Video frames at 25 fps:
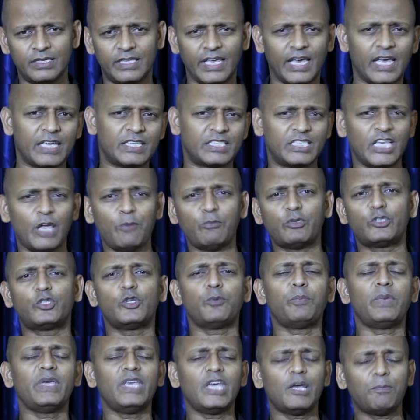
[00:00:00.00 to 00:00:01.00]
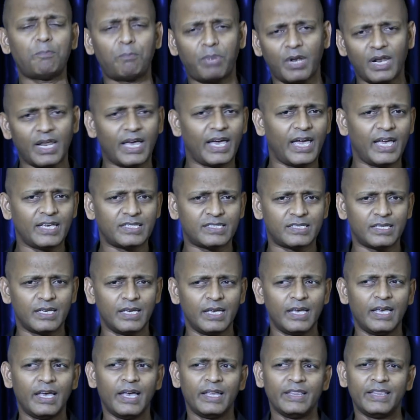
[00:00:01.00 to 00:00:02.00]
there seems to be a place,
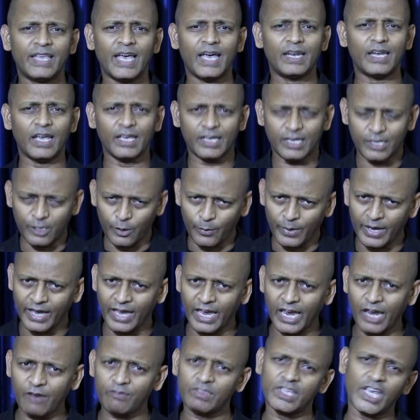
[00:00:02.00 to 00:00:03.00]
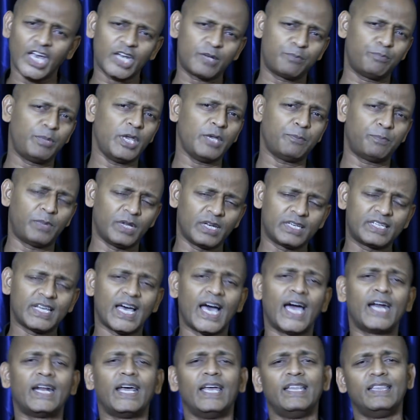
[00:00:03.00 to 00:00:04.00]
that a grave that people
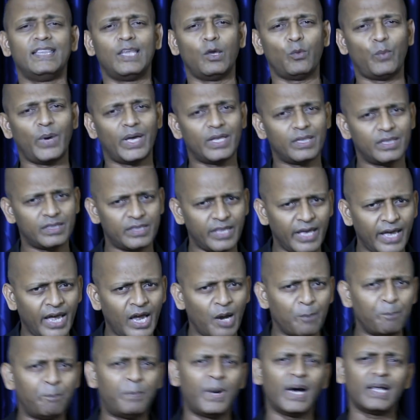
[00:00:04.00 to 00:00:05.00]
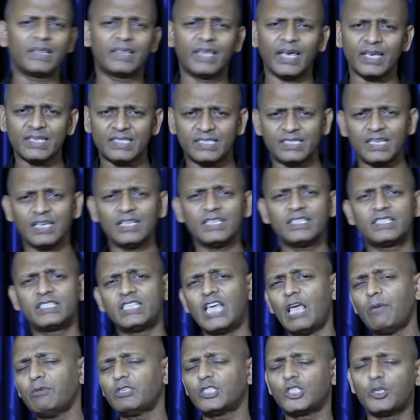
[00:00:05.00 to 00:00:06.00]
died and they went there. But there still
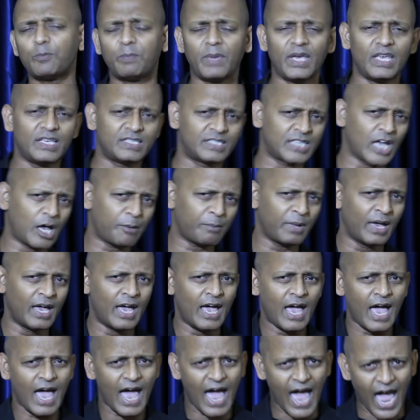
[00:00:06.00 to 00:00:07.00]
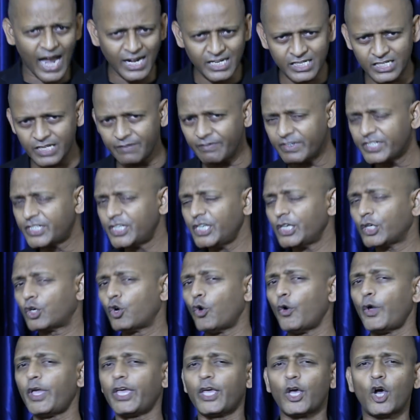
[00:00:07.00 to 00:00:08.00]
seems to be some activity
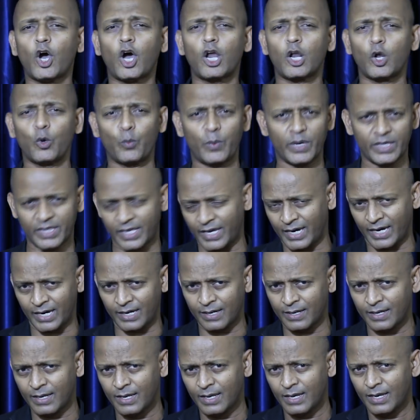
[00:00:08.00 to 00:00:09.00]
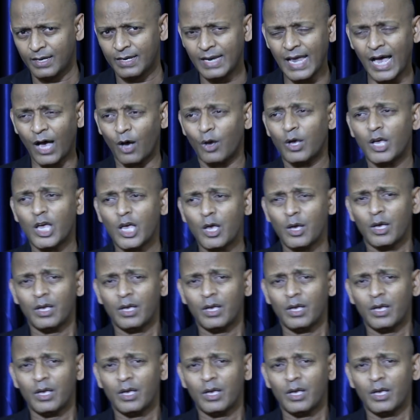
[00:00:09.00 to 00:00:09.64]
going on over there. Now,